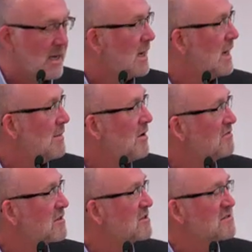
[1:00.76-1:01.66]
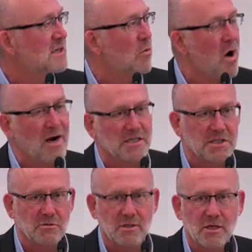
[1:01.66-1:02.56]
I'm also just going to walk us
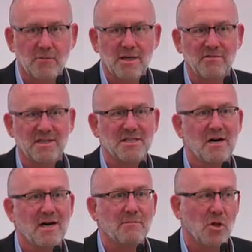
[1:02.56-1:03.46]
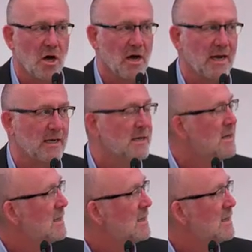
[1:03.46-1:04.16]
through a little bit of a timeline